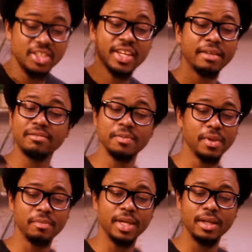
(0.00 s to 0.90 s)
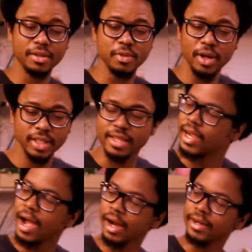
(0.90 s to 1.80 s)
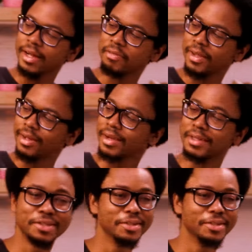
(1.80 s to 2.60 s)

just came to me immediately. Where I was like, the iron. I felt like I was